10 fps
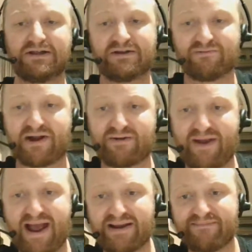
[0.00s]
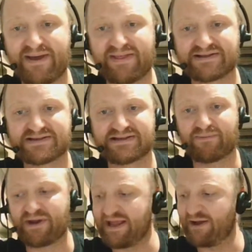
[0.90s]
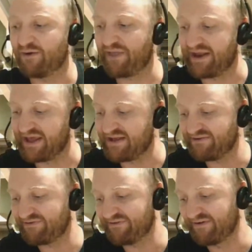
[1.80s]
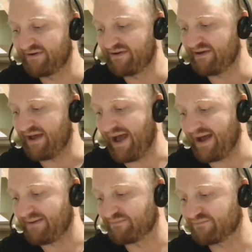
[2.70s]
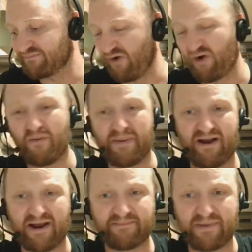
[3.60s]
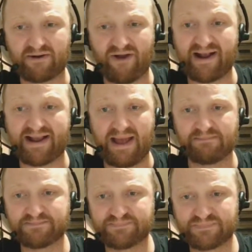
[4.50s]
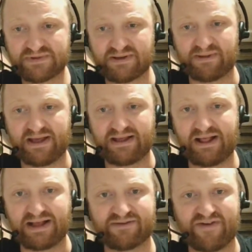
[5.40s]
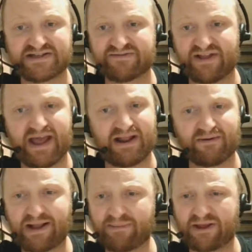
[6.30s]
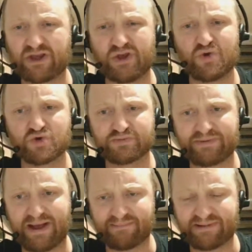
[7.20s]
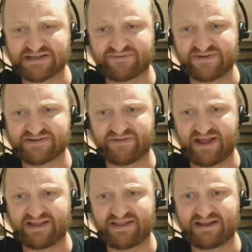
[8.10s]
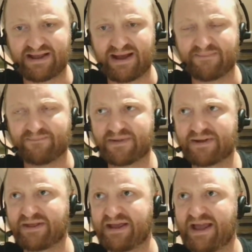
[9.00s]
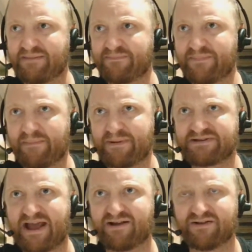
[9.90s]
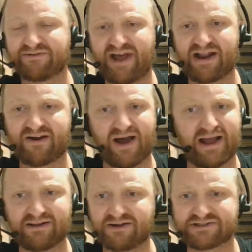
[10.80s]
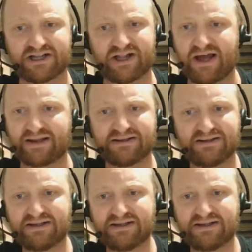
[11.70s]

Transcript: run around and be the slippery eel that he is. Rocco Berry, great game. Like defensively, had a couple of huge plays defensively. That I think he had a big tackle on Talakai close to the line.